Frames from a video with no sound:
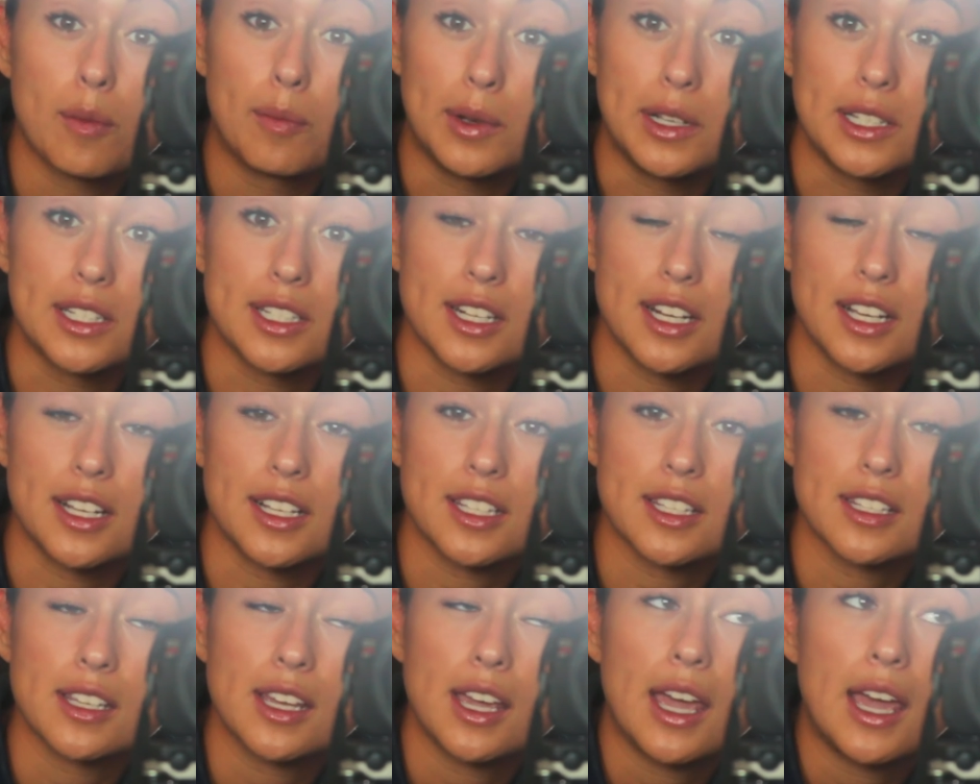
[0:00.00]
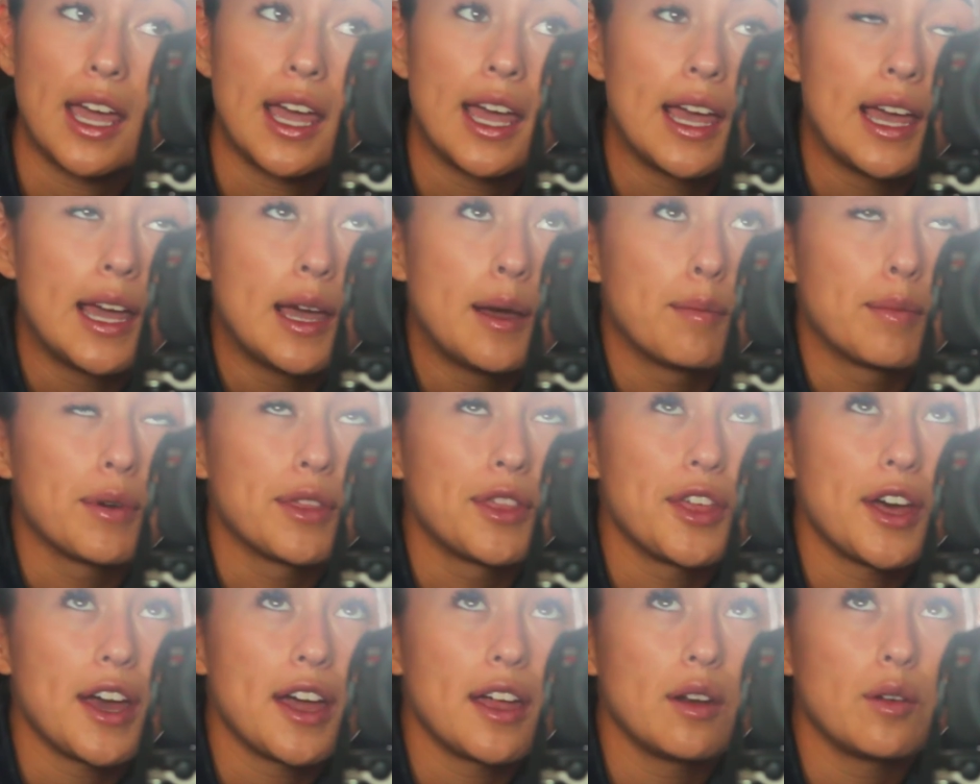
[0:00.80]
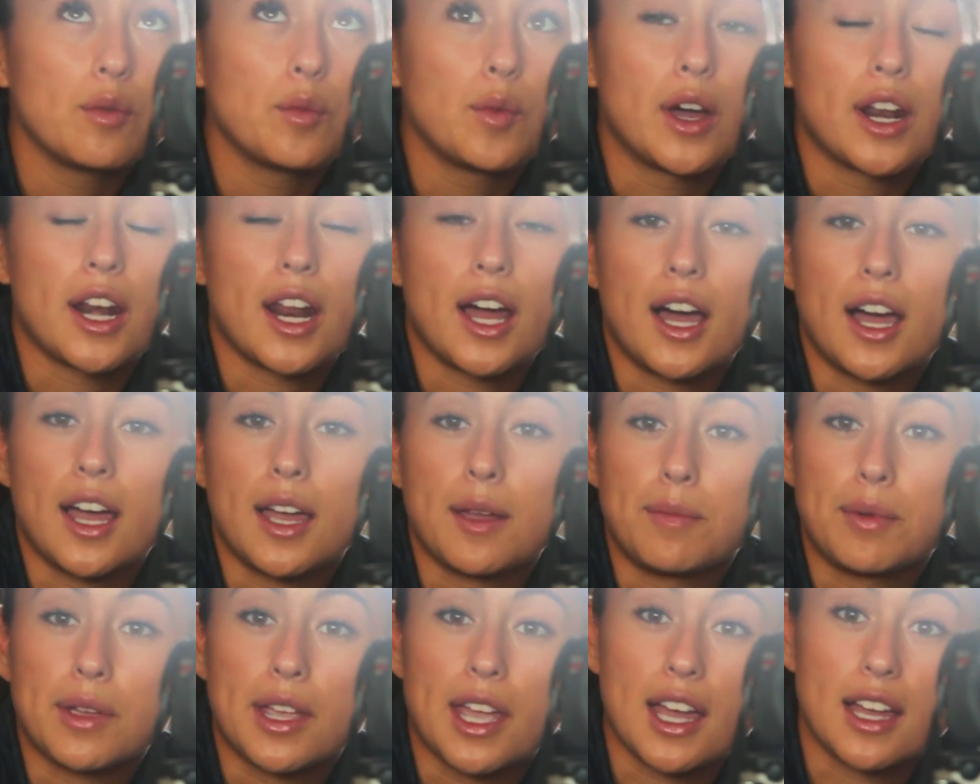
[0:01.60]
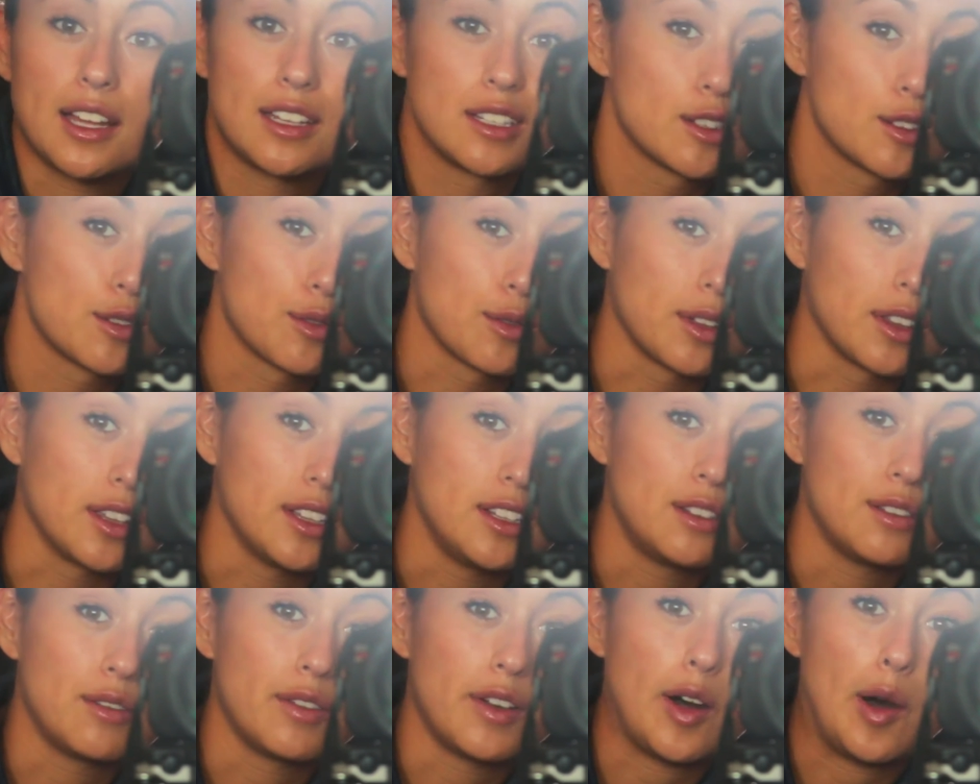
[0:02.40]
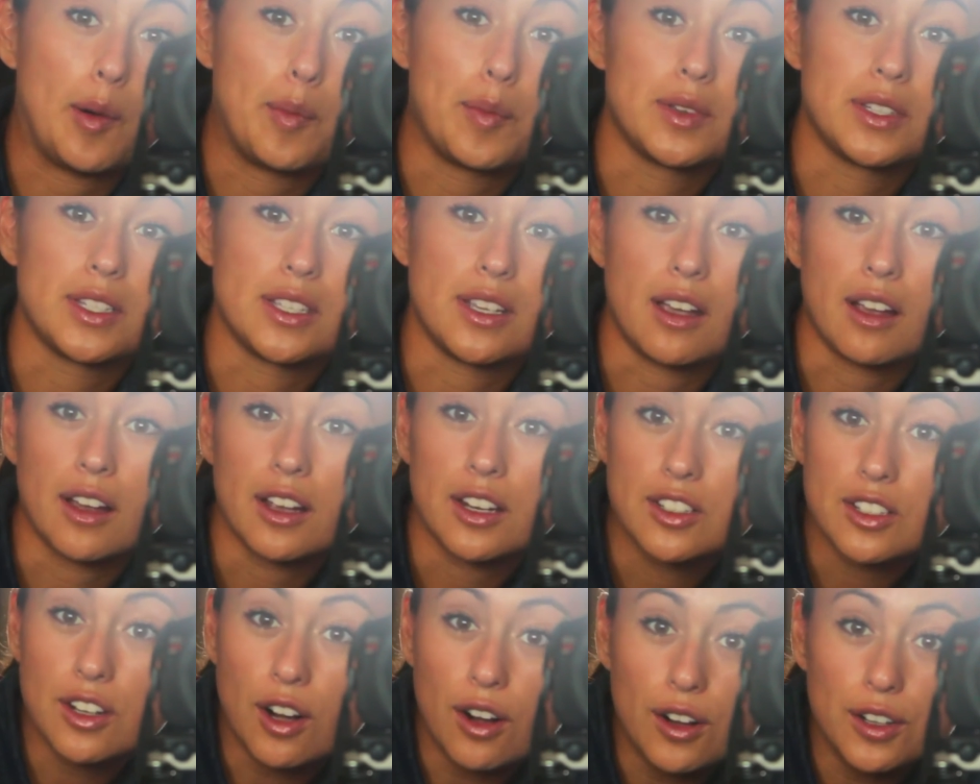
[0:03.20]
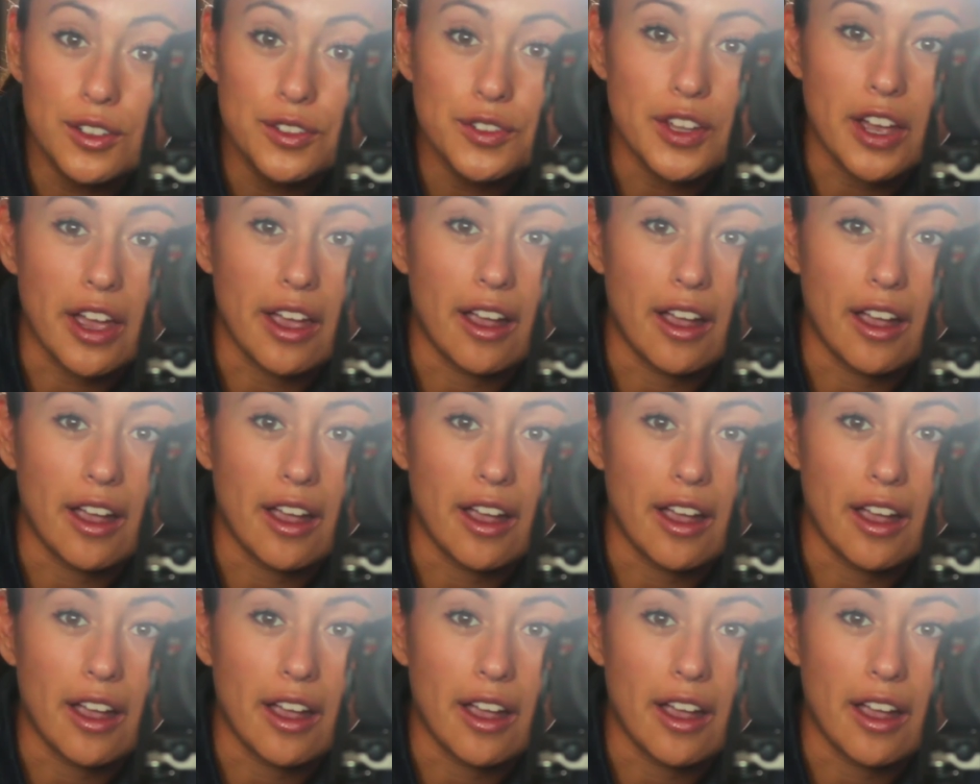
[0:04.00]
business. But then when I began to really develop as a young adult,